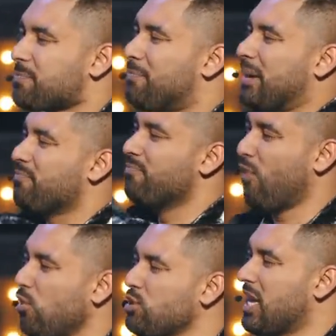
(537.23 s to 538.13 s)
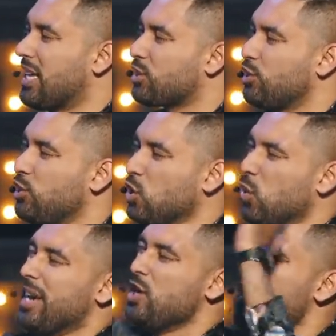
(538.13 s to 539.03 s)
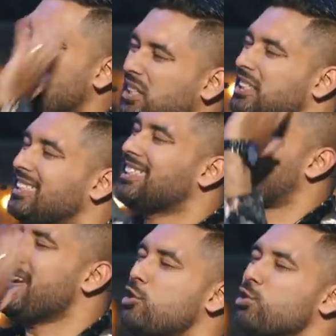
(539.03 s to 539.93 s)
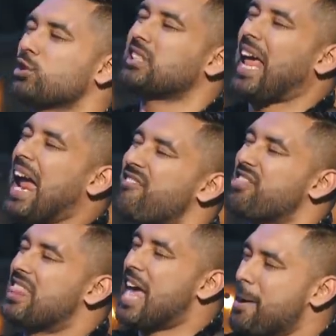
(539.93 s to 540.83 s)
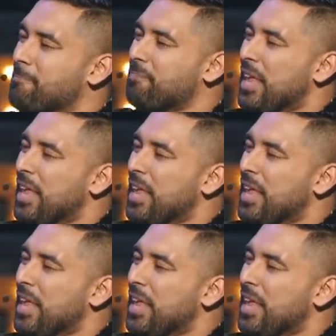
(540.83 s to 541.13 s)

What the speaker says: but Moses, you were not sent to save them.